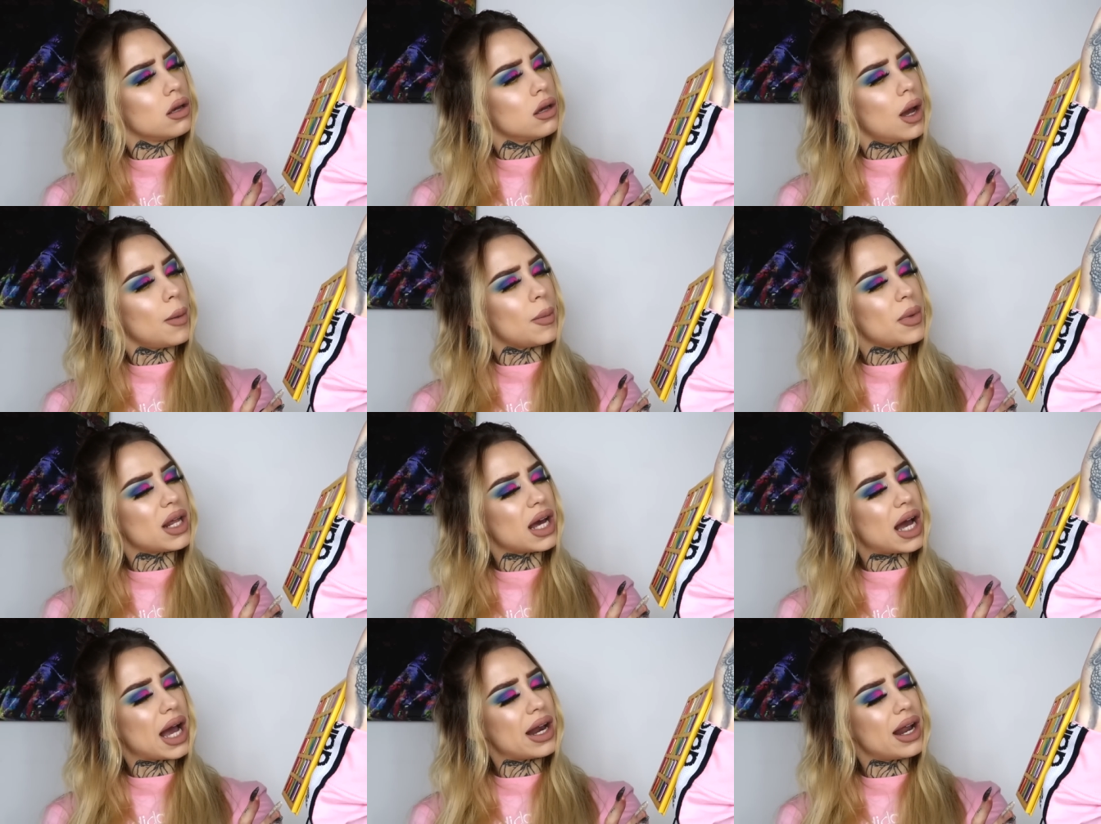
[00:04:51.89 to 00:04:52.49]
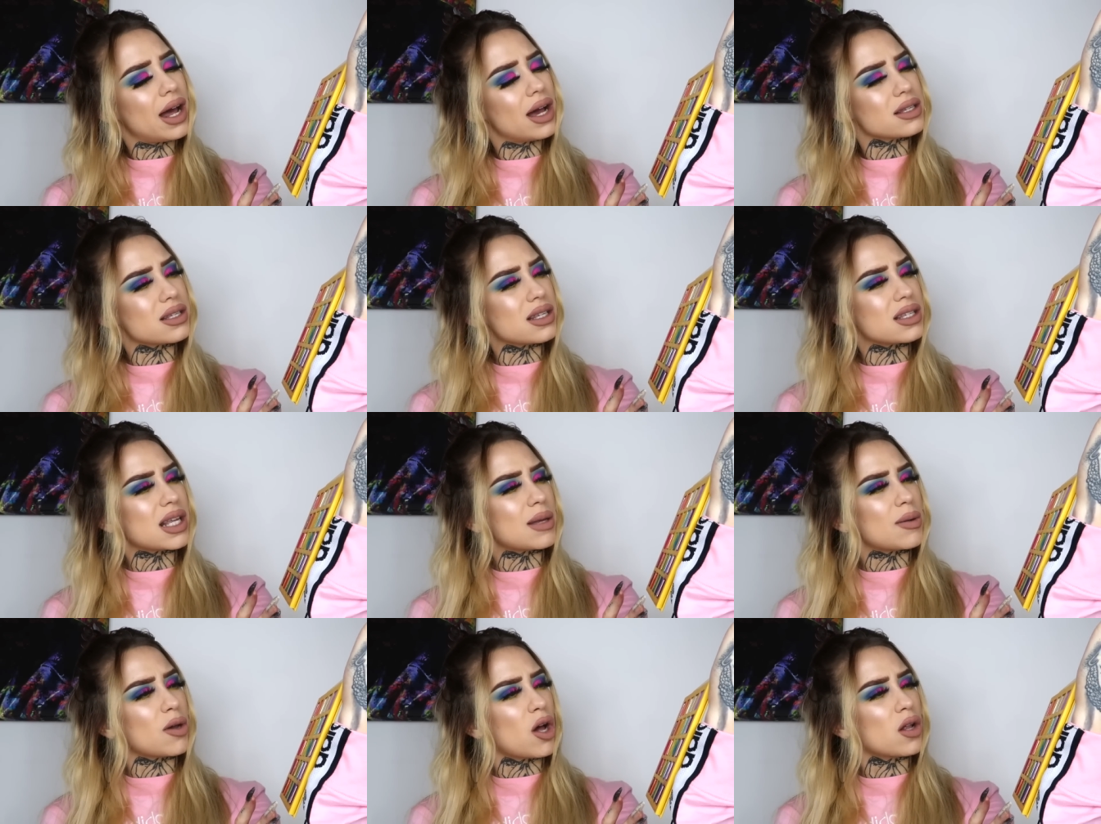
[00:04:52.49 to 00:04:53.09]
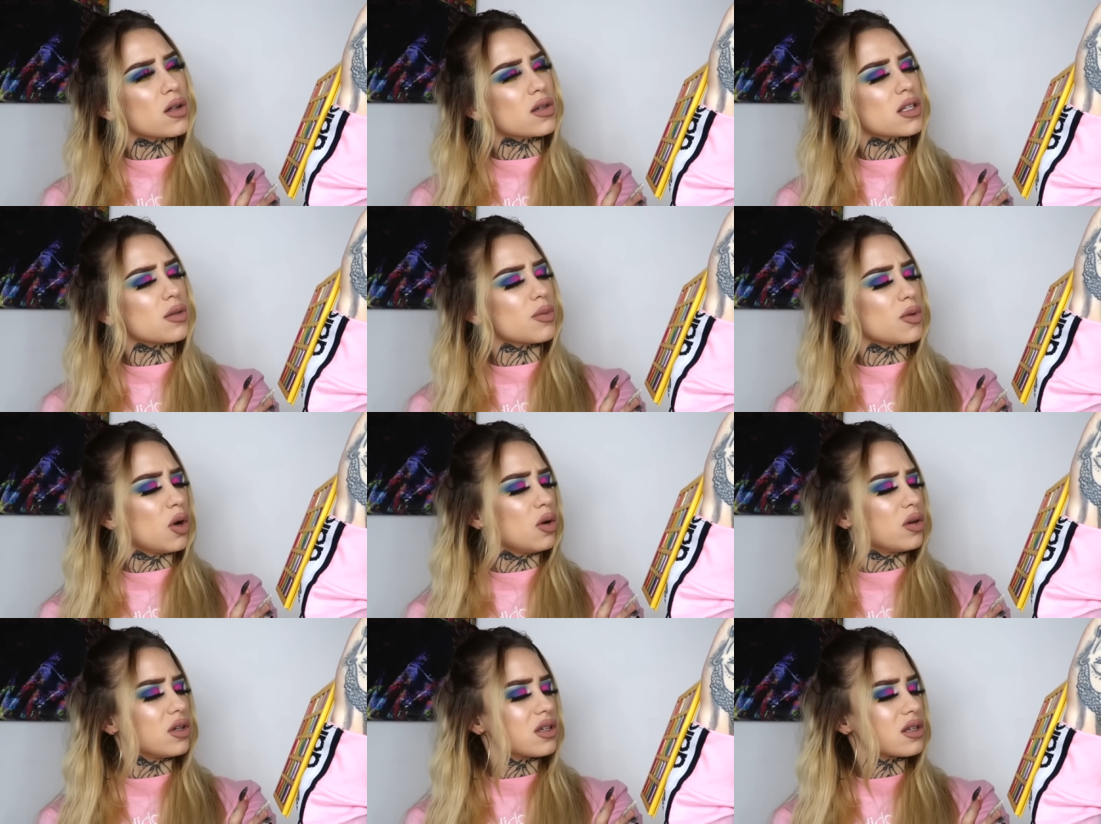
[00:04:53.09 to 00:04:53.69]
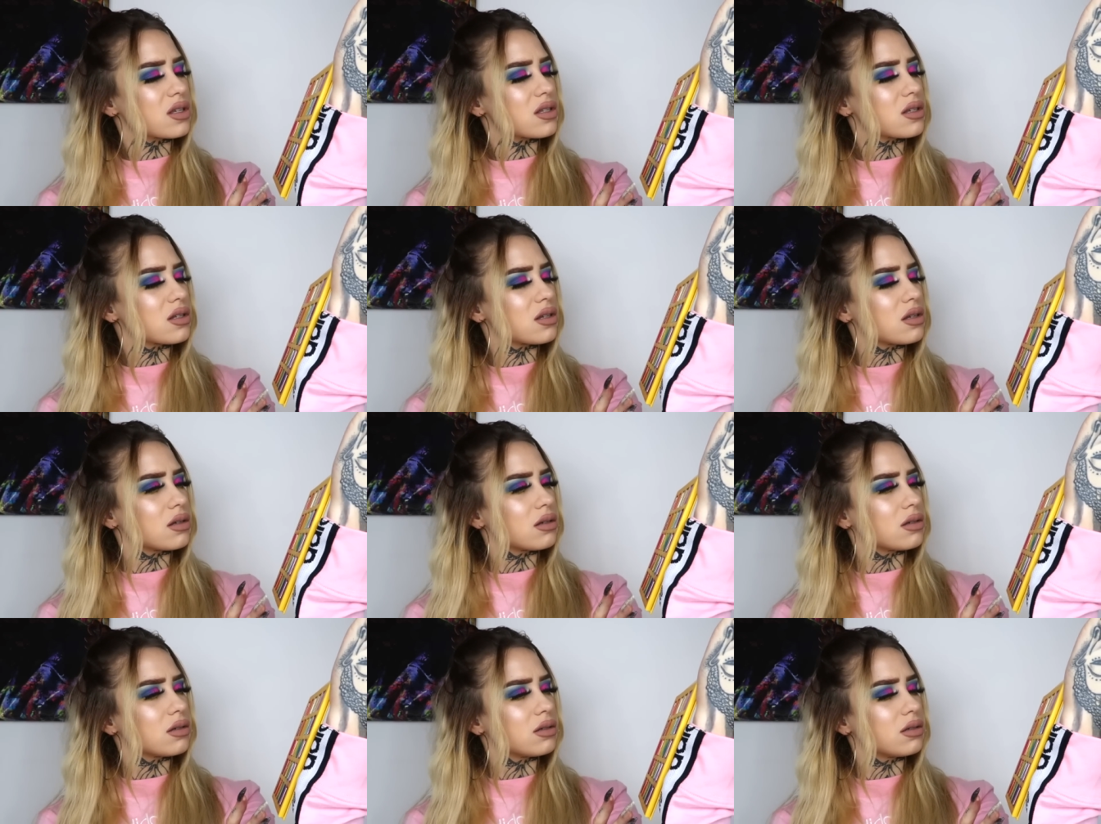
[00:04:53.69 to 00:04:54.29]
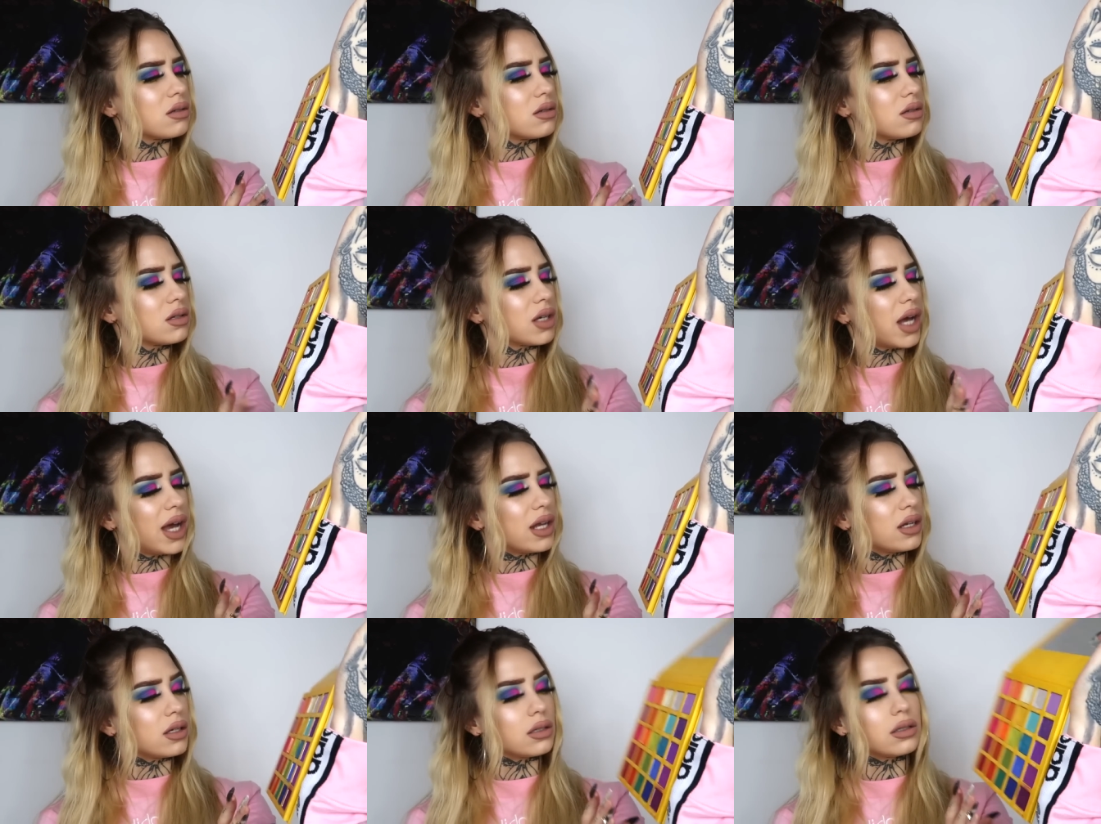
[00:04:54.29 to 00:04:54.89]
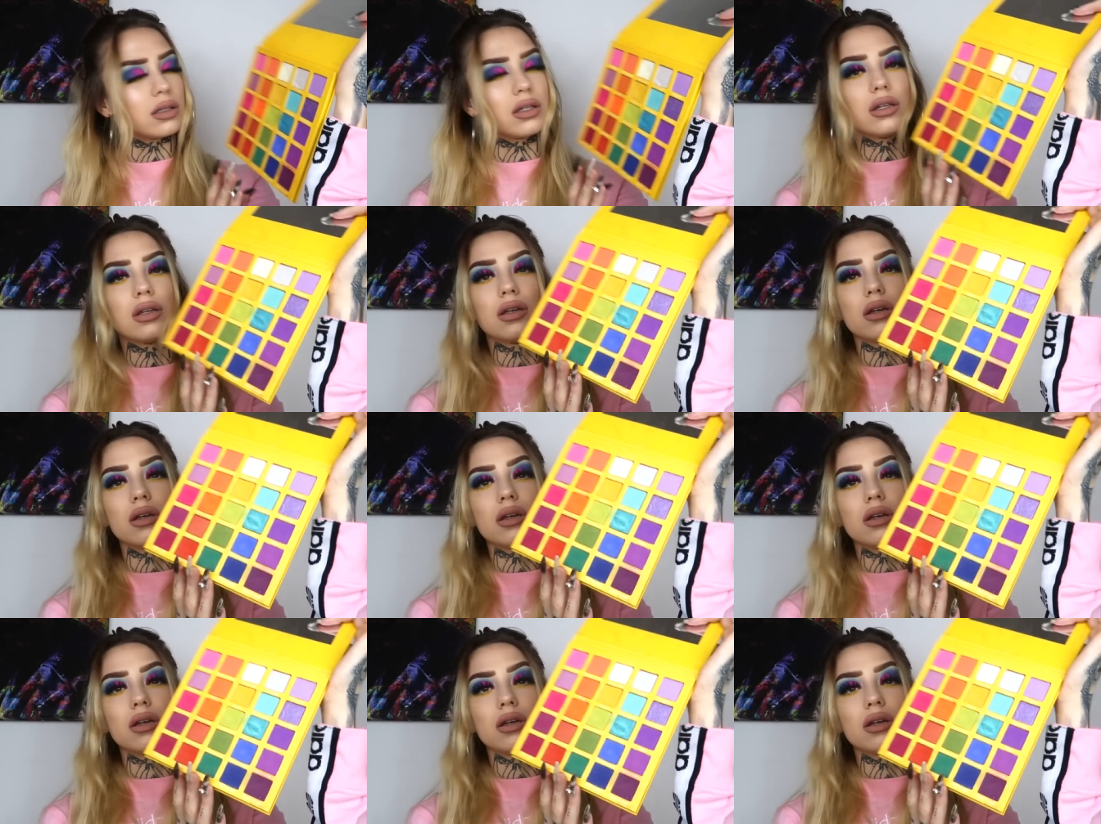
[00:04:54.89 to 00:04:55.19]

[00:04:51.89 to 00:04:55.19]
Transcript: I mean, it kind of has the same colors to be honest, kind of.